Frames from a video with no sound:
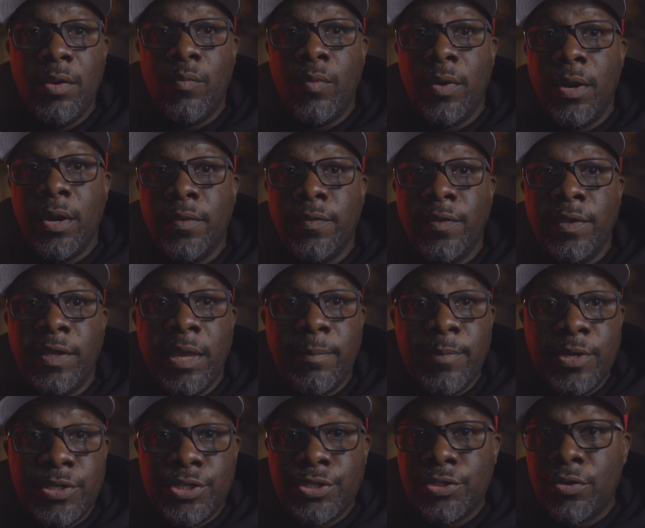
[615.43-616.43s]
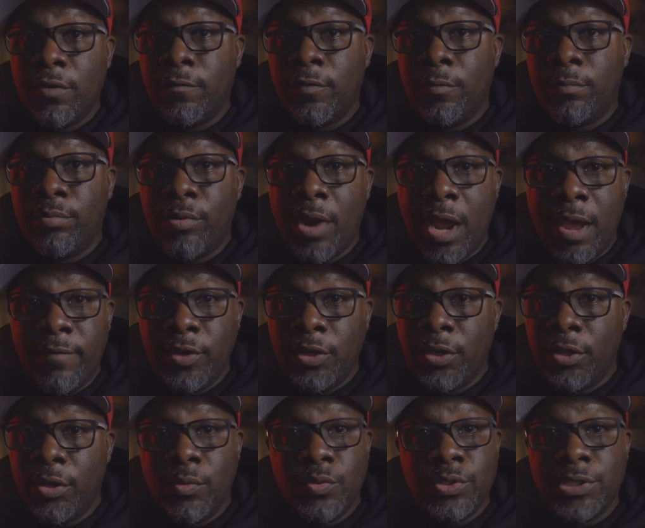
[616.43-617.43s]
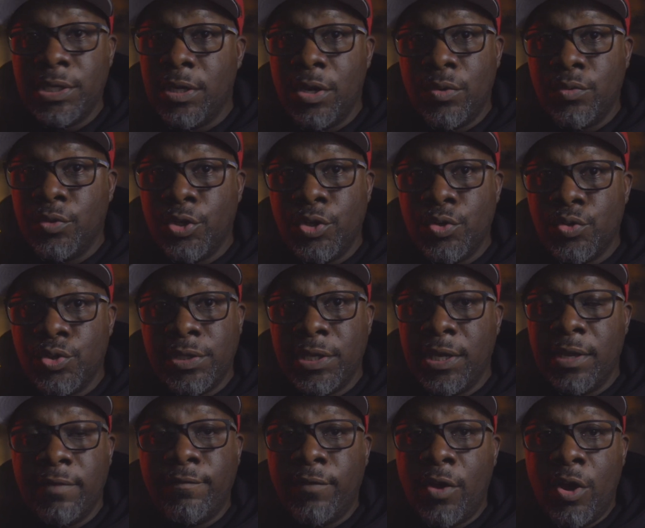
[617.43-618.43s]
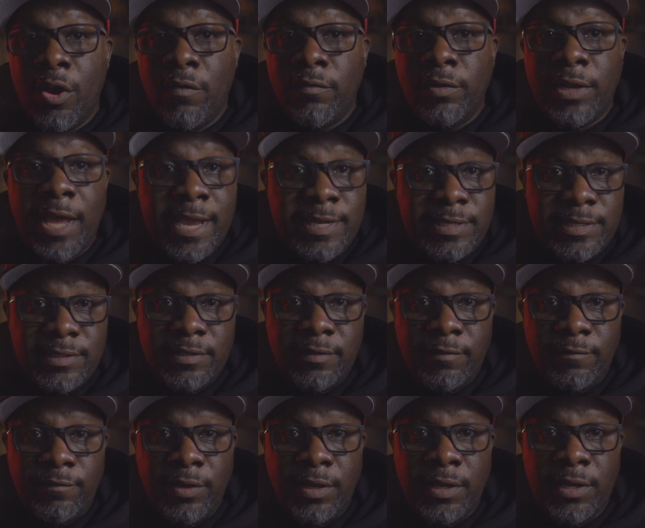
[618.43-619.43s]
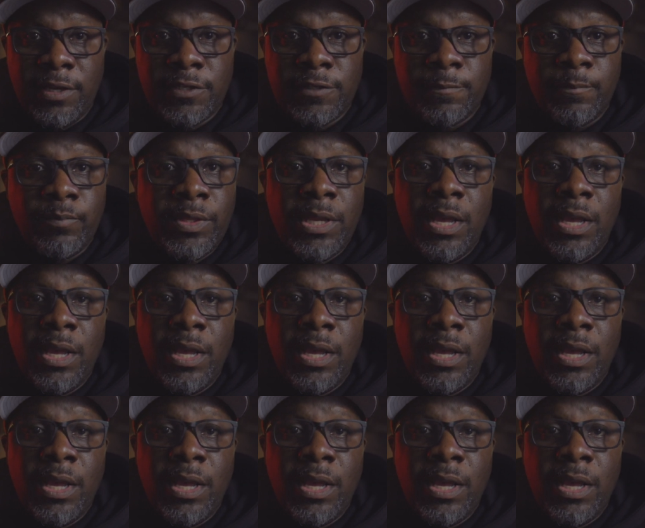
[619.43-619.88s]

where the images are for private use and only usually involve licensing fees.